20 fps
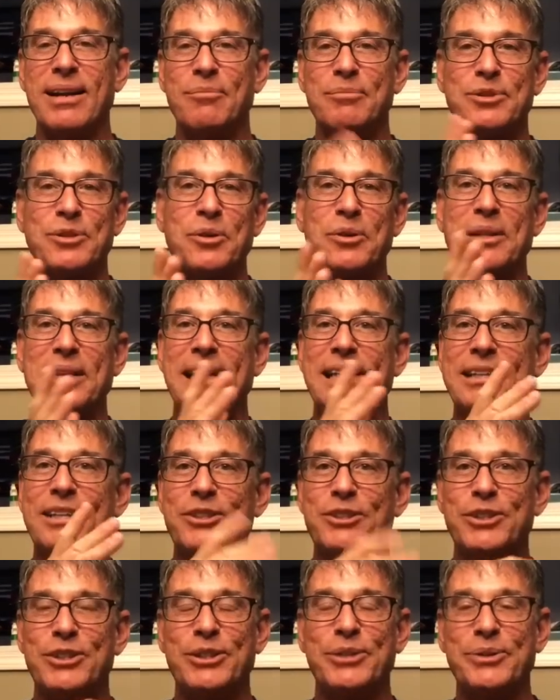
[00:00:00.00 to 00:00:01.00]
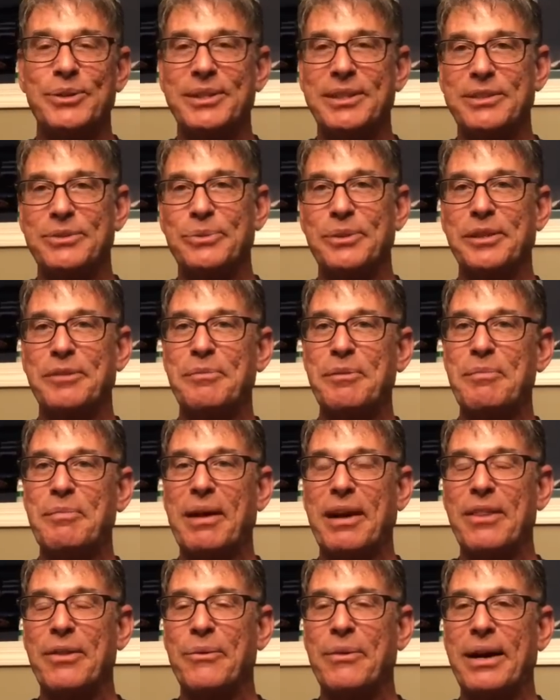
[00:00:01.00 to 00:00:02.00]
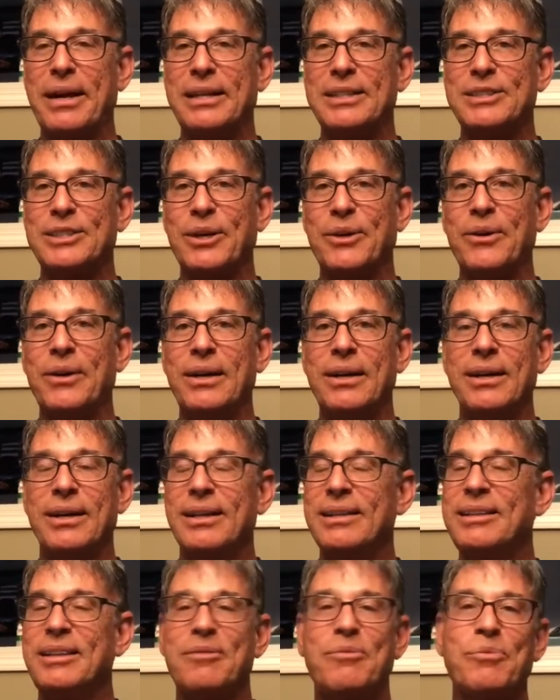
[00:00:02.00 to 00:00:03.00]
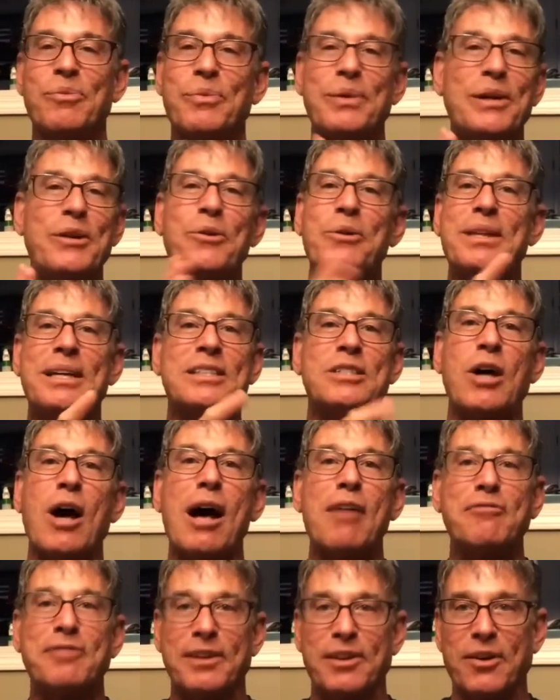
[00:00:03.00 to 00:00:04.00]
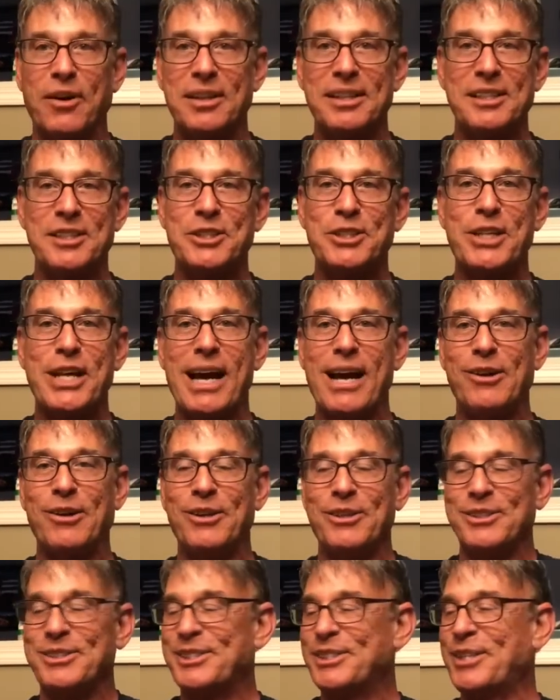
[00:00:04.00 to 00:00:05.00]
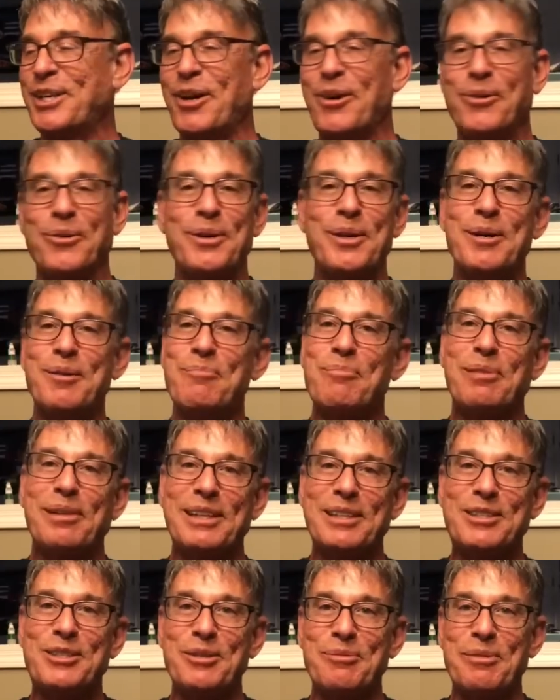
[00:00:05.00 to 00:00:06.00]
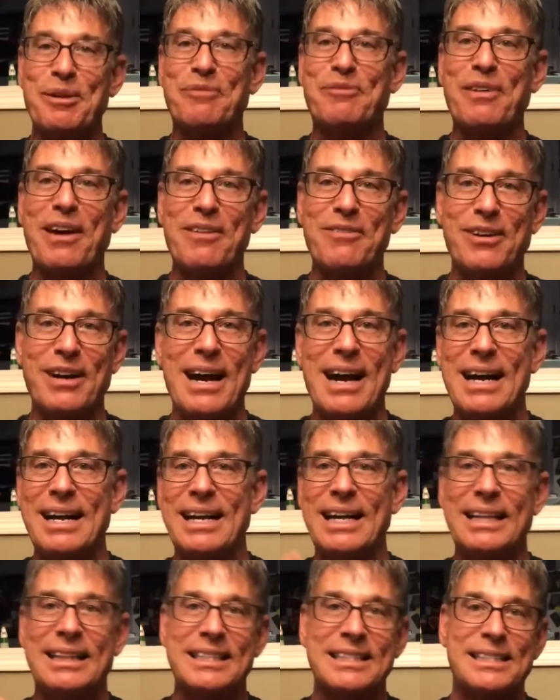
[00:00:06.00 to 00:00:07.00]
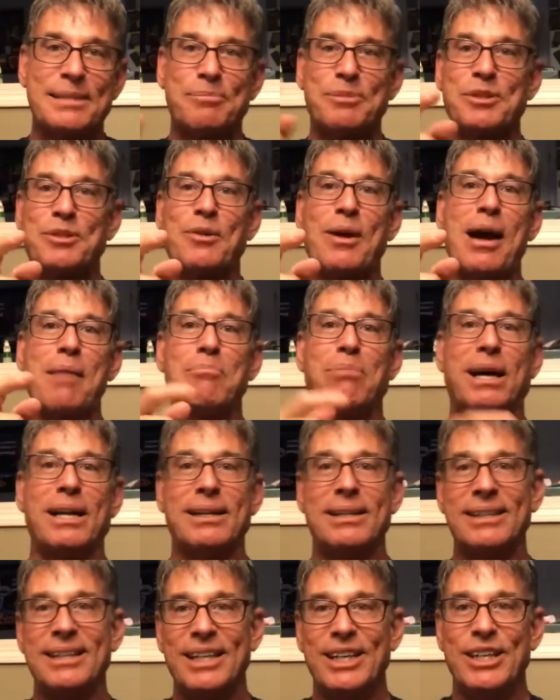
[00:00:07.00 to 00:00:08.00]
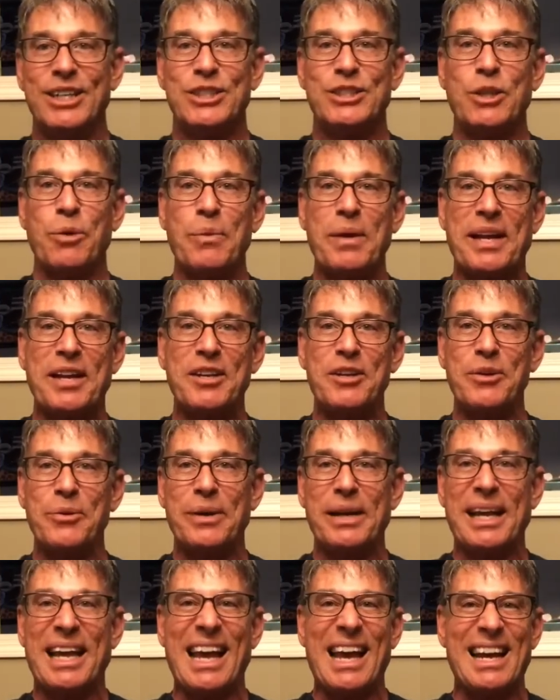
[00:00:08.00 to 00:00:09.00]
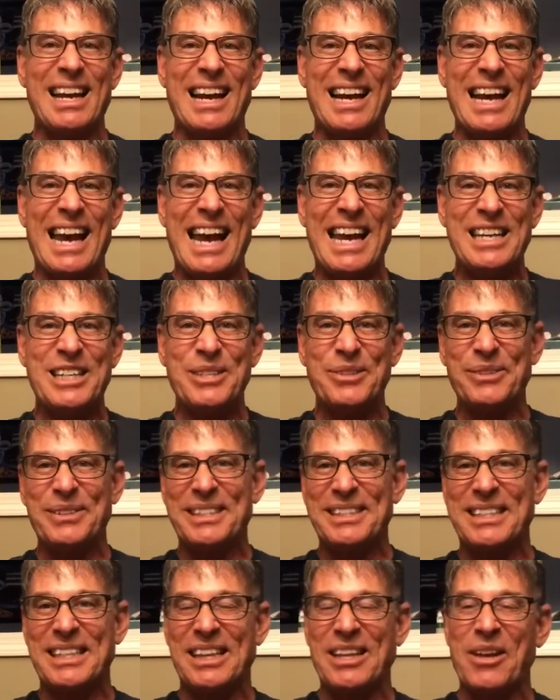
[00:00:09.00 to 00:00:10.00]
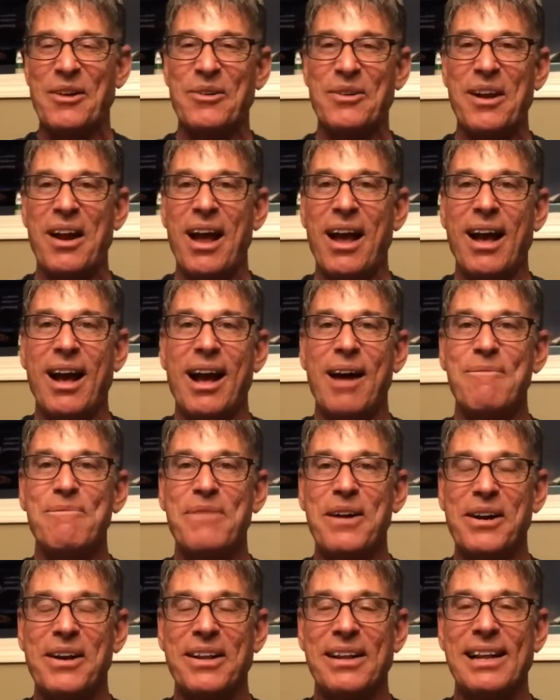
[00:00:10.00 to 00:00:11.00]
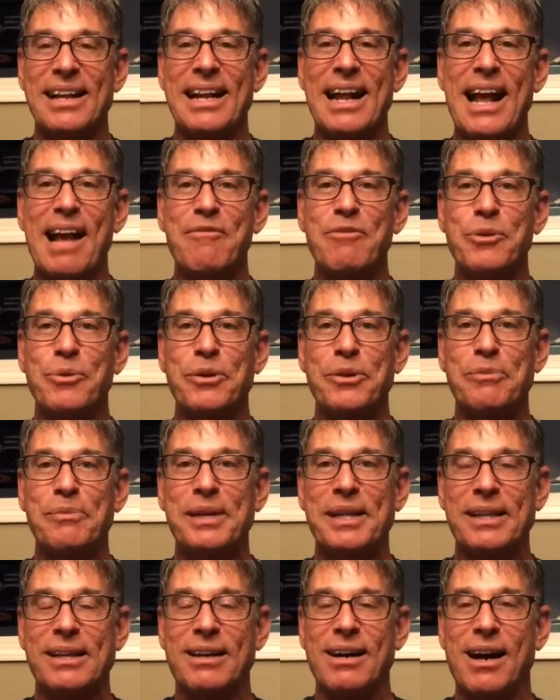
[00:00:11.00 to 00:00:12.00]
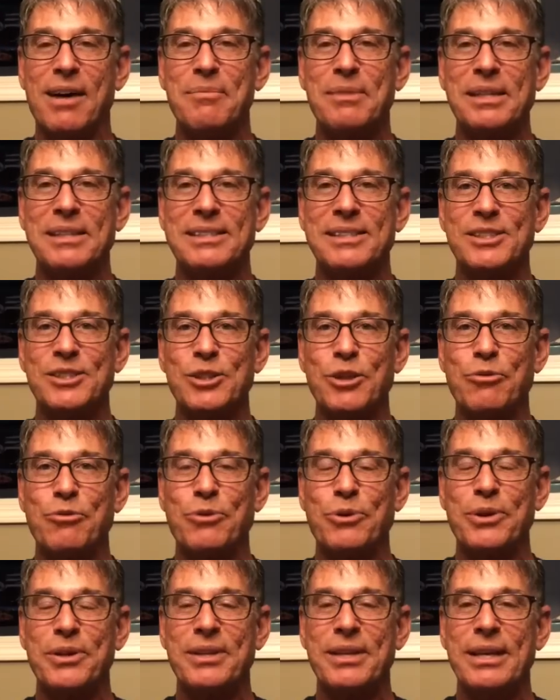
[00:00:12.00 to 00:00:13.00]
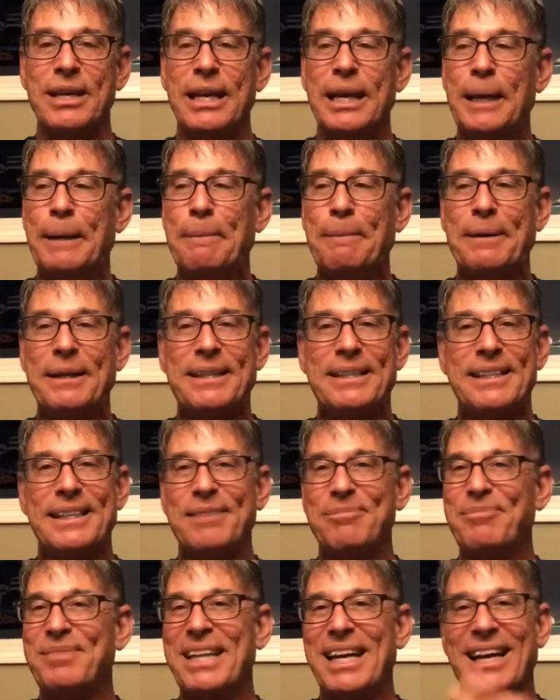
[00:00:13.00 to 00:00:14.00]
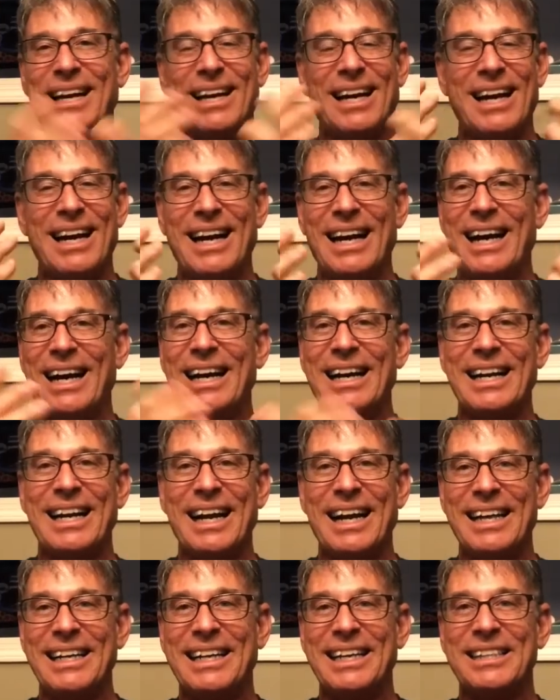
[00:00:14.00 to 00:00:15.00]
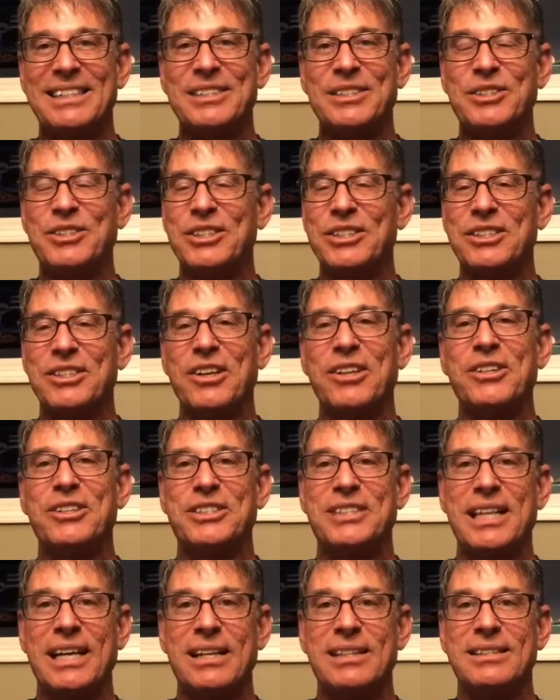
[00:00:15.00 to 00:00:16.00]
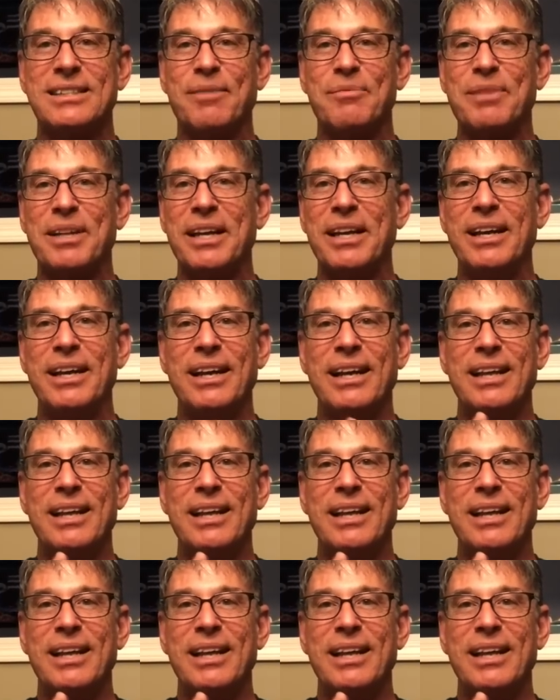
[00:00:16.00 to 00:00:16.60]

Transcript: I'm so glad that you're doing this with me, by the way. So that we do this often on this channel. So please do me a favor and hit the subscribe button so we can do it again. I hate doing this alone. I'm very glad to have you with me in the comments and so forth. But yeah, I guess just understand something.